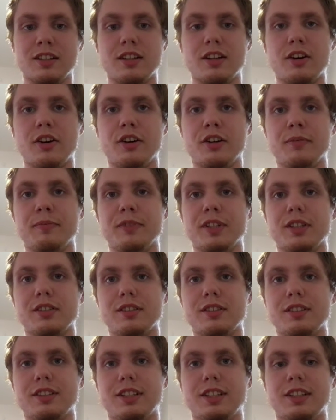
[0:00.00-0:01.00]
The
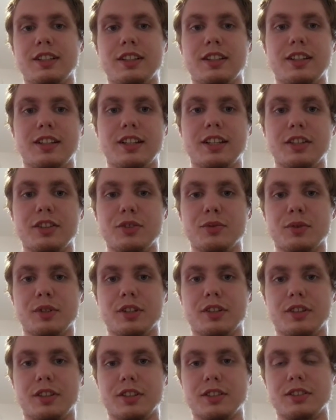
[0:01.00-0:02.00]
third thing that you want
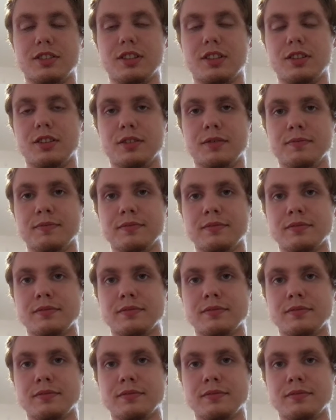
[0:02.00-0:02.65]
to consider